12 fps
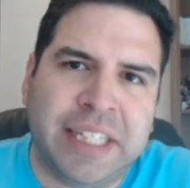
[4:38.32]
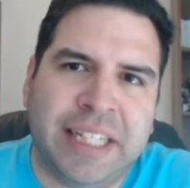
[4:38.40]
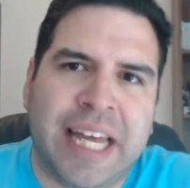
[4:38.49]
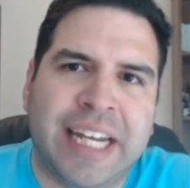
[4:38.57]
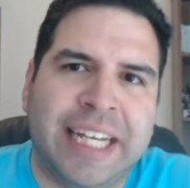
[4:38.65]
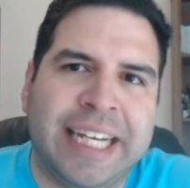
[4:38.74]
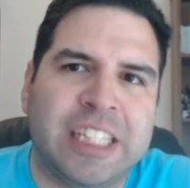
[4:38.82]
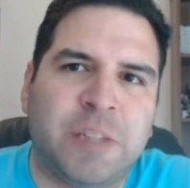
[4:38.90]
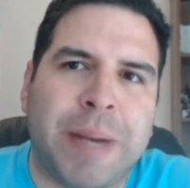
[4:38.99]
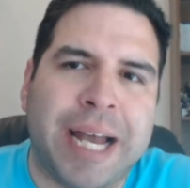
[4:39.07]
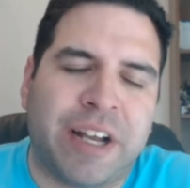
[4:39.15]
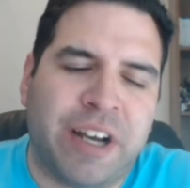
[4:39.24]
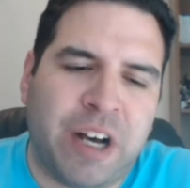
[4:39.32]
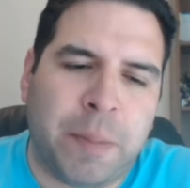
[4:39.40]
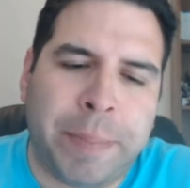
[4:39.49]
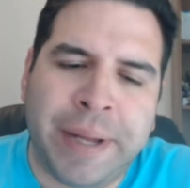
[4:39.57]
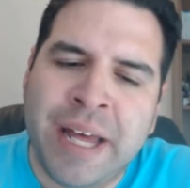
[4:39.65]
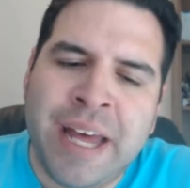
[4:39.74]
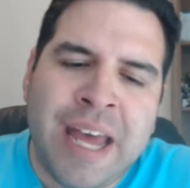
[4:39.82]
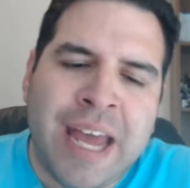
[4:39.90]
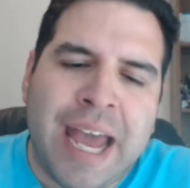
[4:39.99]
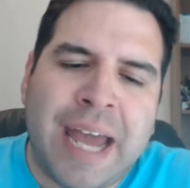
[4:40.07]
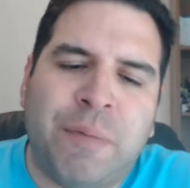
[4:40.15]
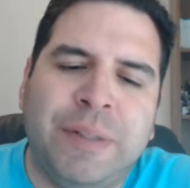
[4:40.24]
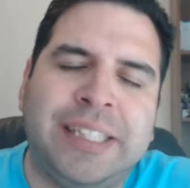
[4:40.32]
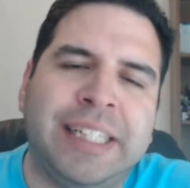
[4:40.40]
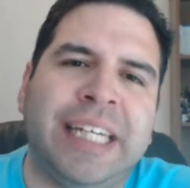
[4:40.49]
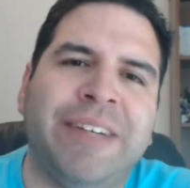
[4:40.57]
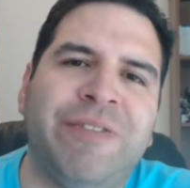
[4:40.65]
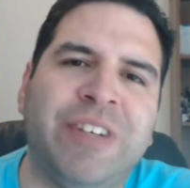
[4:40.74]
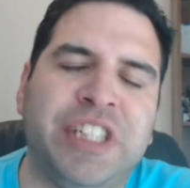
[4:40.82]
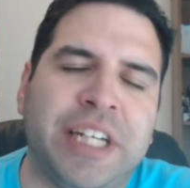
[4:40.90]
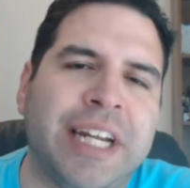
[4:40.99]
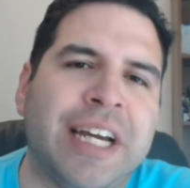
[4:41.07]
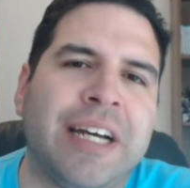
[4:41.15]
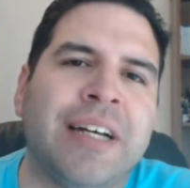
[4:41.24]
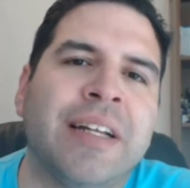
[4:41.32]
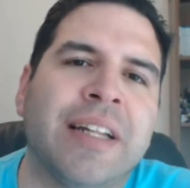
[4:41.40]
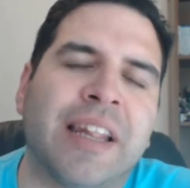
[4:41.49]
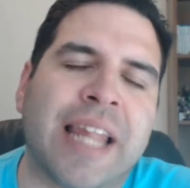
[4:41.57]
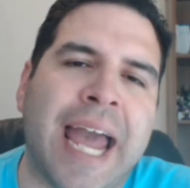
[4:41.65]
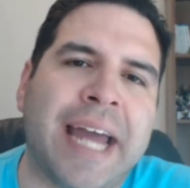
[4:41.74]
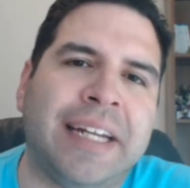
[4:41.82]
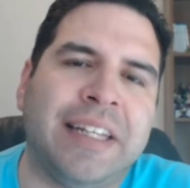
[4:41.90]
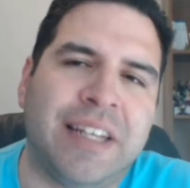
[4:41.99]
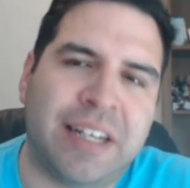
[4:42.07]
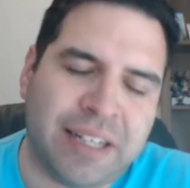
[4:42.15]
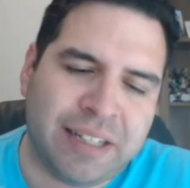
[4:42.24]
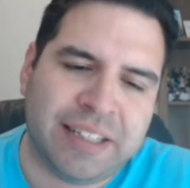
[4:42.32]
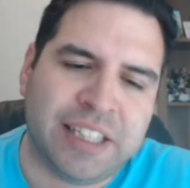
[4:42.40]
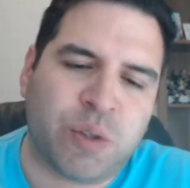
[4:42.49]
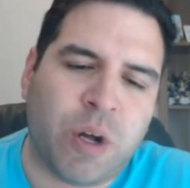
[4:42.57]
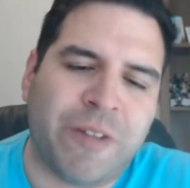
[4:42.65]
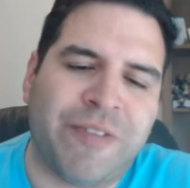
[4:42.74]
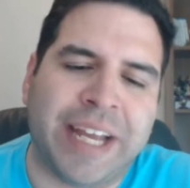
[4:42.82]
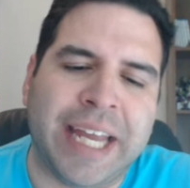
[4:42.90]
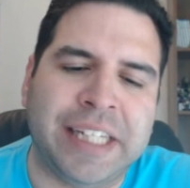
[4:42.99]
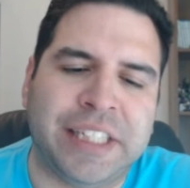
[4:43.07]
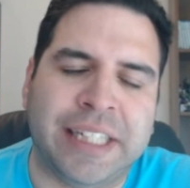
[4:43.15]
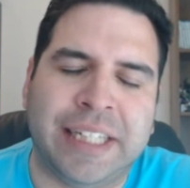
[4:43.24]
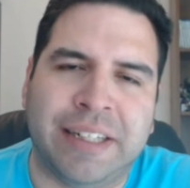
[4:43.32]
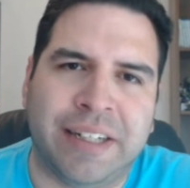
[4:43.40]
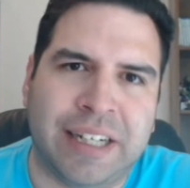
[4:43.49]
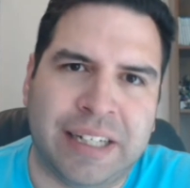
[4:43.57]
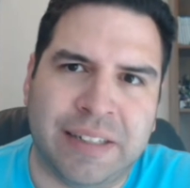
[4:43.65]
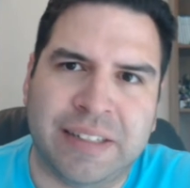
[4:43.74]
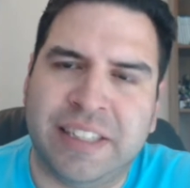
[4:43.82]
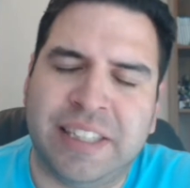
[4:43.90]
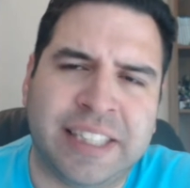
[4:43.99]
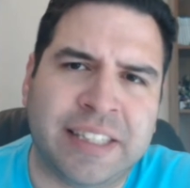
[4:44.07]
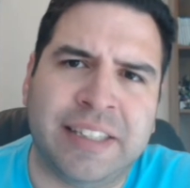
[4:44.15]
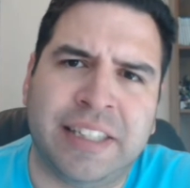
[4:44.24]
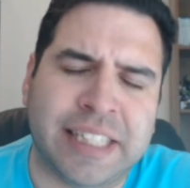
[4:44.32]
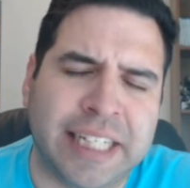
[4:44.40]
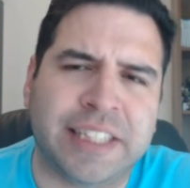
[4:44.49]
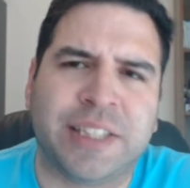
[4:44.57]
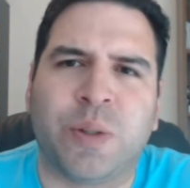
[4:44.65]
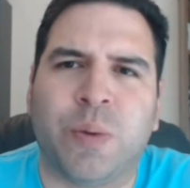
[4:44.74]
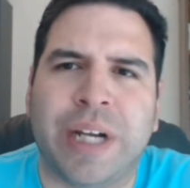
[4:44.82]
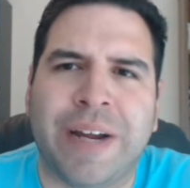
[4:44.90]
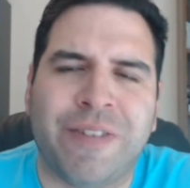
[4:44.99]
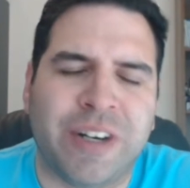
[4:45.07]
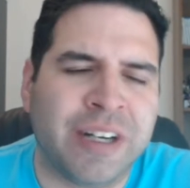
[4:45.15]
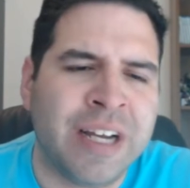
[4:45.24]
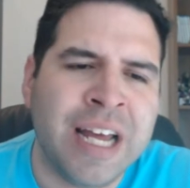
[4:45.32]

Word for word: that he gets back up, and we see Vegeta land in the disqualification seats or whatever.